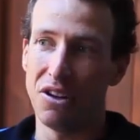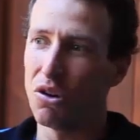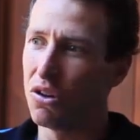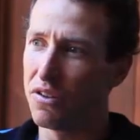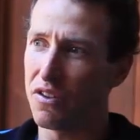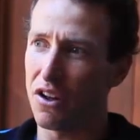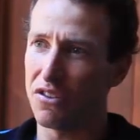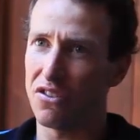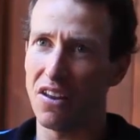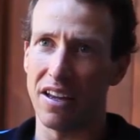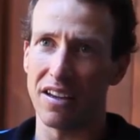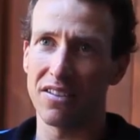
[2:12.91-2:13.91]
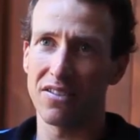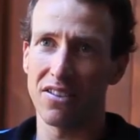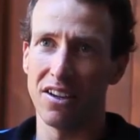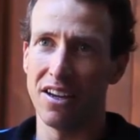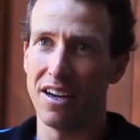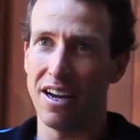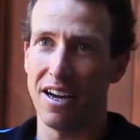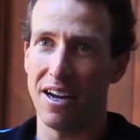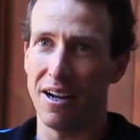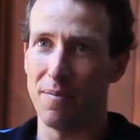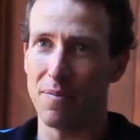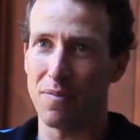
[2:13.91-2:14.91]
all of those things
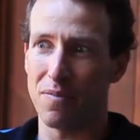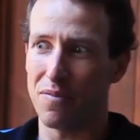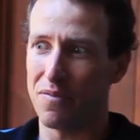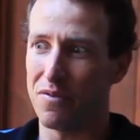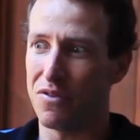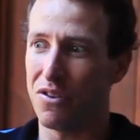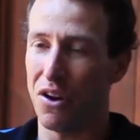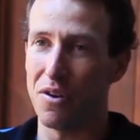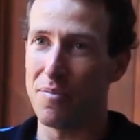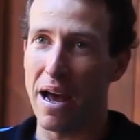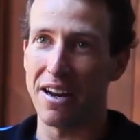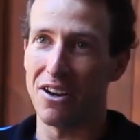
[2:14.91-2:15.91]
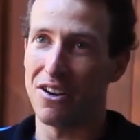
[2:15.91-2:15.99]
don't matter.